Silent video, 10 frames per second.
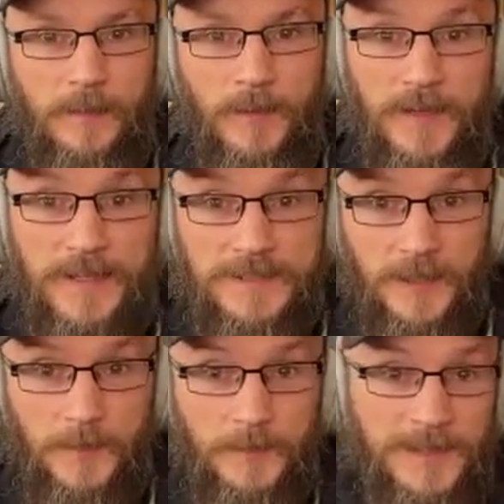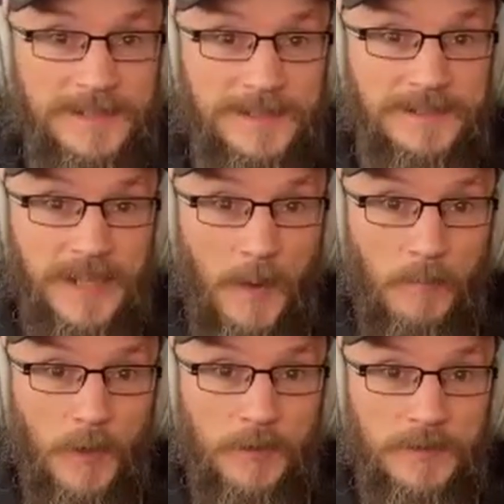And by this time, police had set
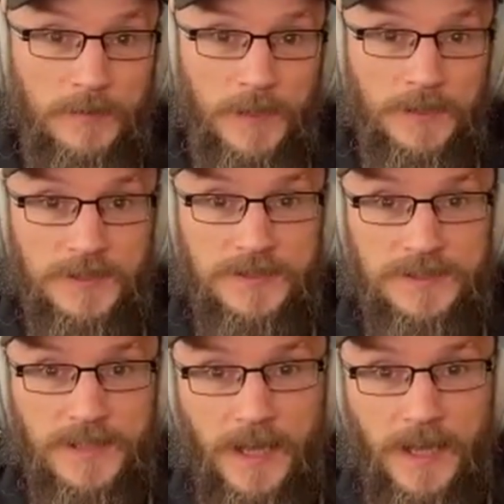up road diversions,